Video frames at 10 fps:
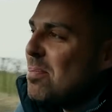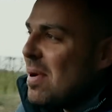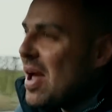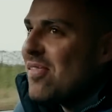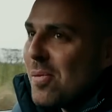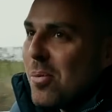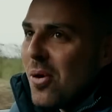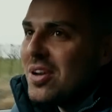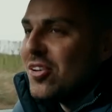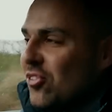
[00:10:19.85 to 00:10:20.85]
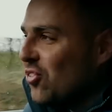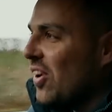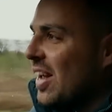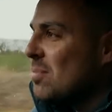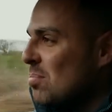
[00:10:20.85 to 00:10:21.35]
Bit of a pointless
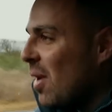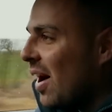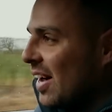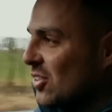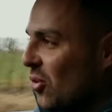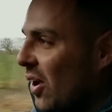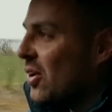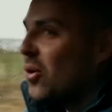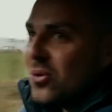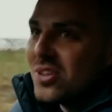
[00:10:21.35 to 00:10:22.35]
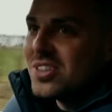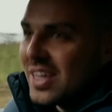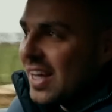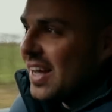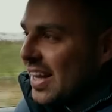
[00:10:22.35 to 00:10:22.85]
thing, but it's quite cool to
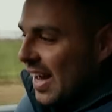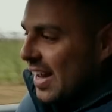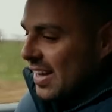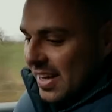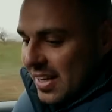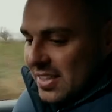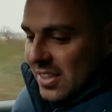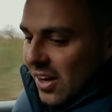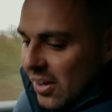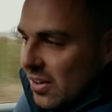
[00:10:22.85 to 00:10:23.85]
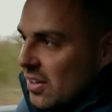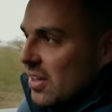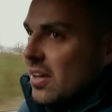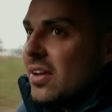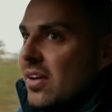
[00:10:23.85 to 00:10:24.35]
see it, isn't it? So
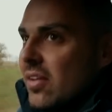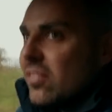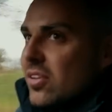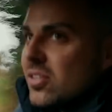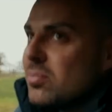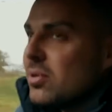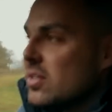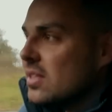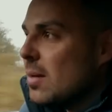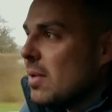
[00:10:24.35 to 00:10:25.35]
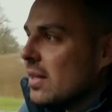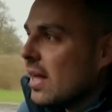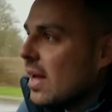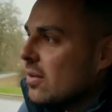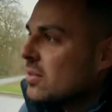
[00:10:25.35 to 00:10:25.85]
I'll just press that back
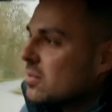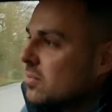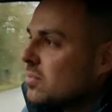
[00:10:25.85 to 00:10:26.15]
down.